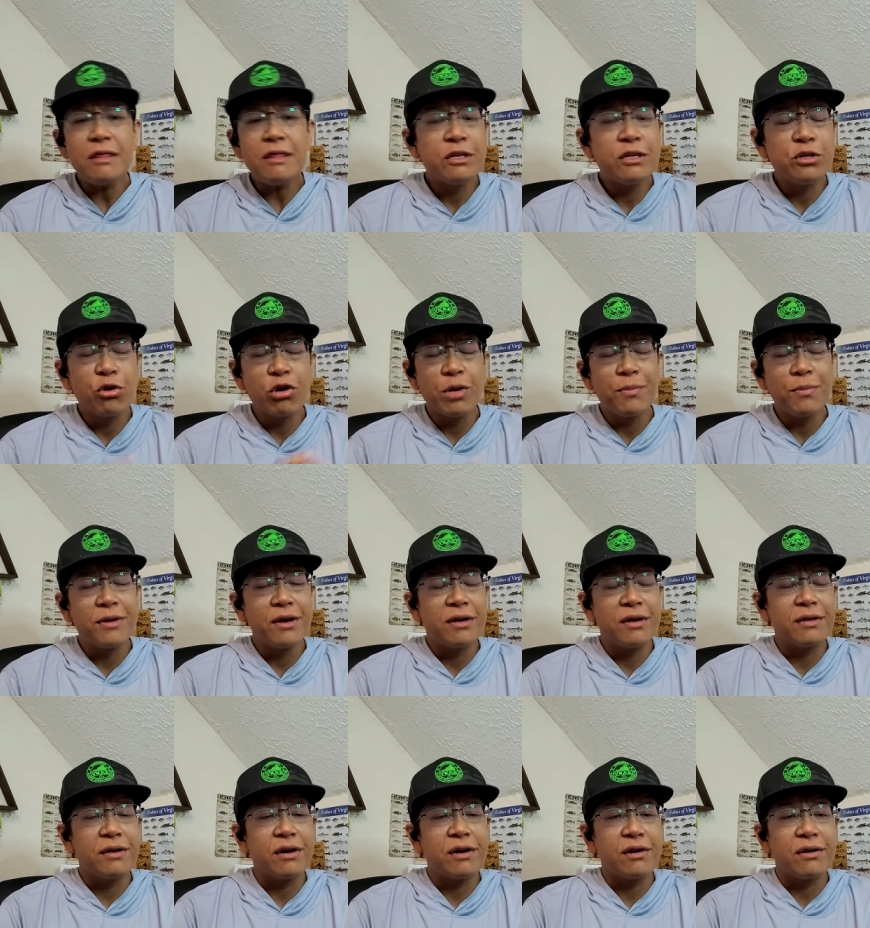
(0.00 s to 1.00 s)
the tournament
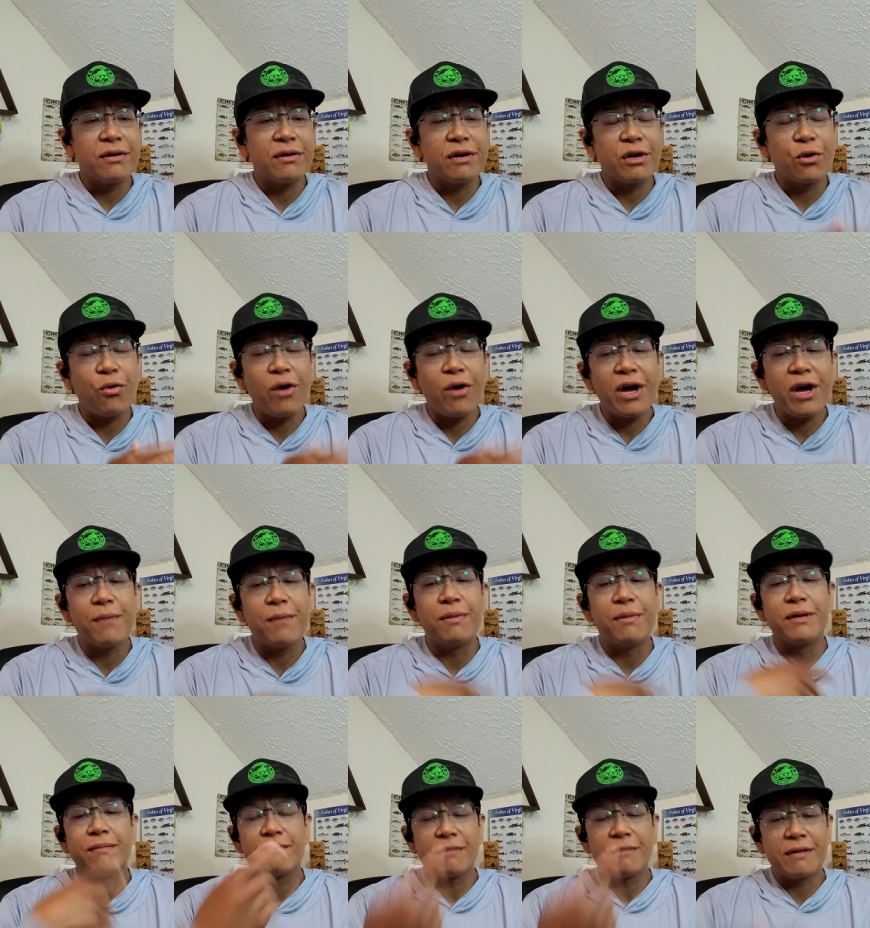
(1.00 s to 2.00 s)
on, on Aquia,
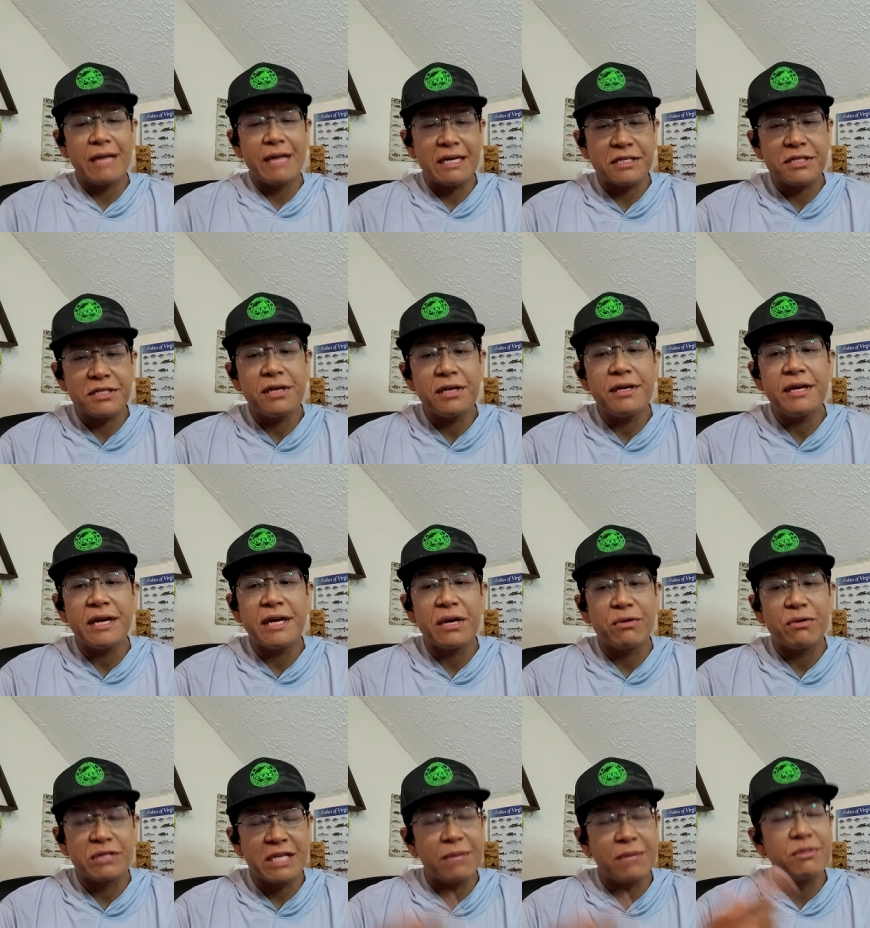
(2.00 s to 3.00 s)
but that Sunday, I
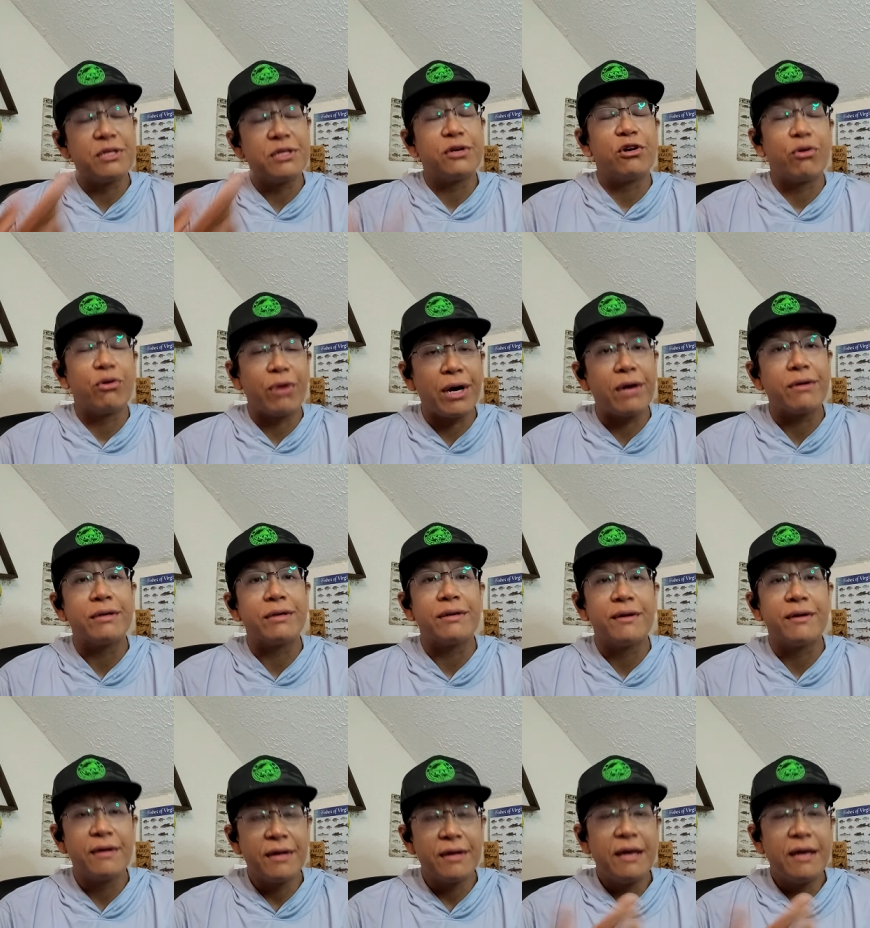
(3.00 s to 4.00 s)
was able to go out and,
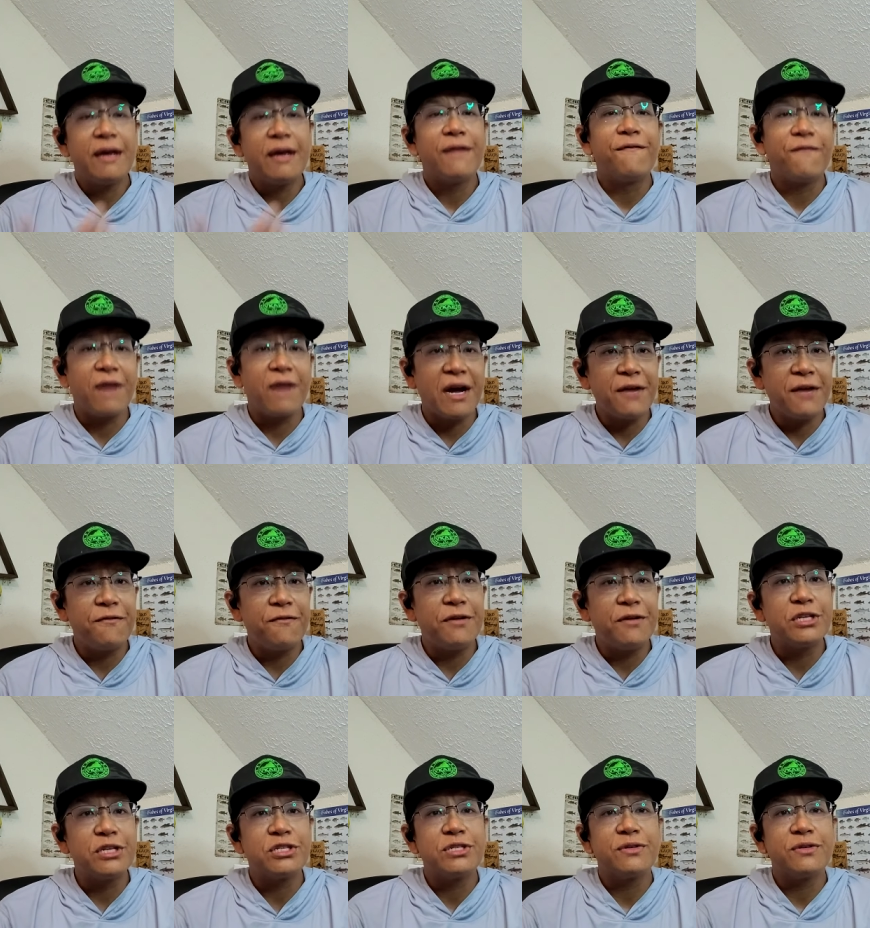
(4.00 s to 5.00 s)
and find
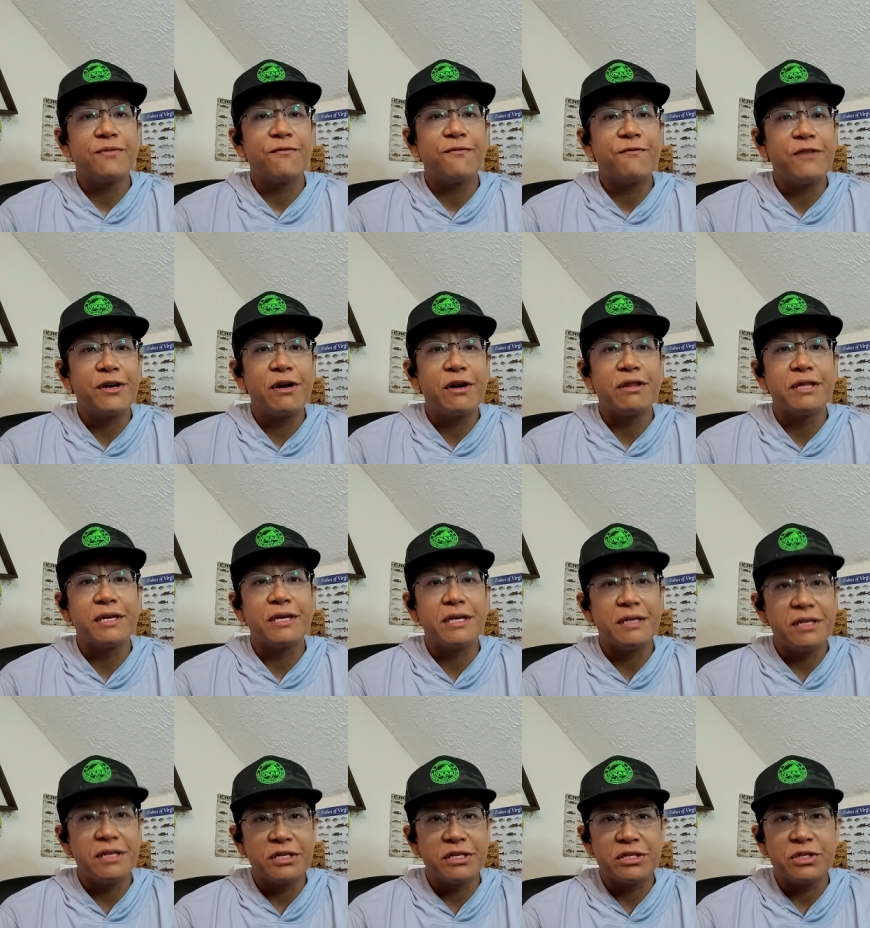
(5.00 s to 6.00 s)
fish and figure out the
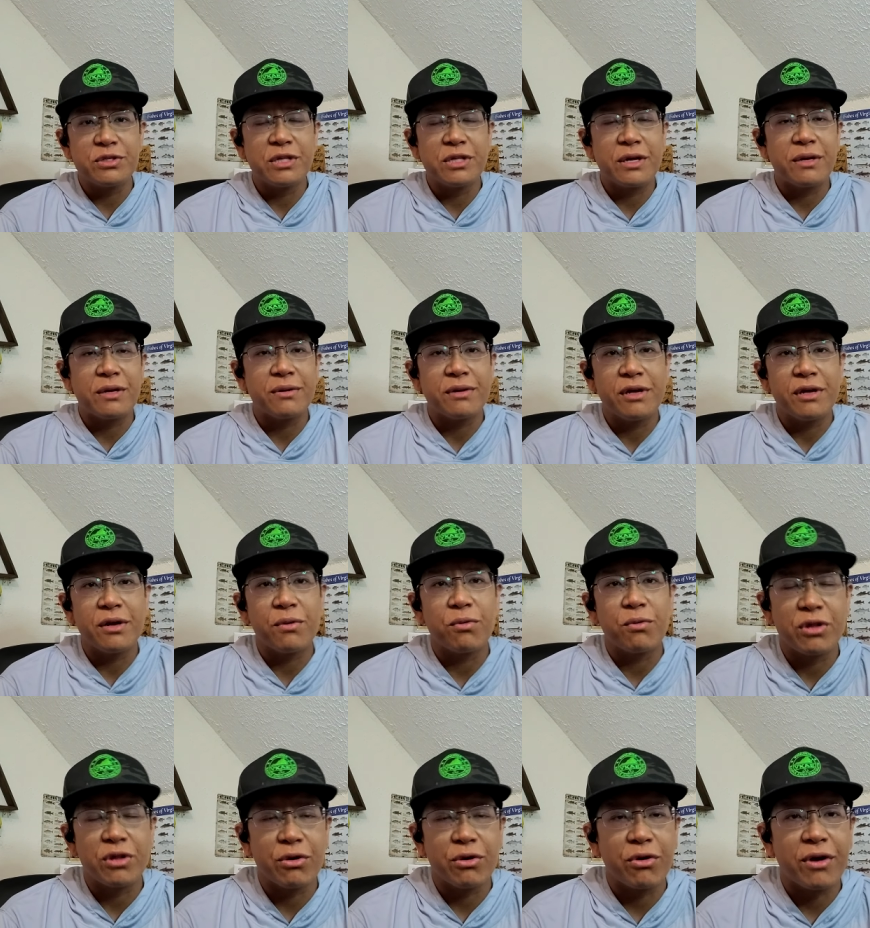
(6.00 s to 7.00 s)
conditions that, you know,
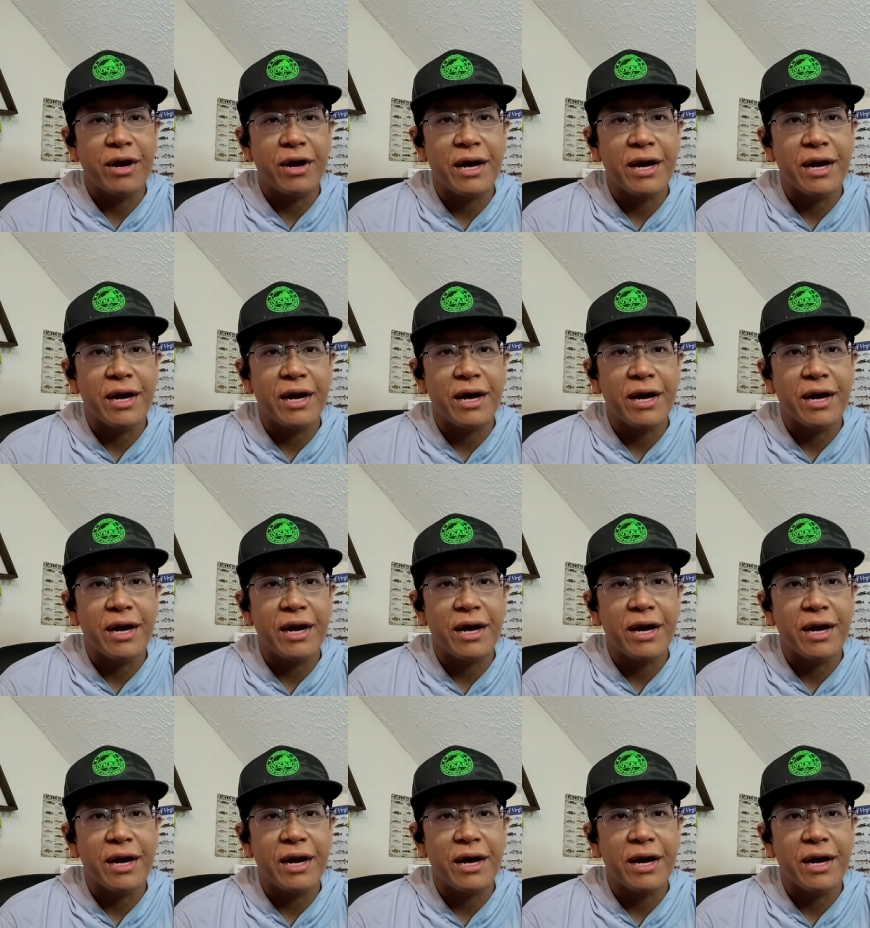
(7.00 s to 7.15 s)
where they were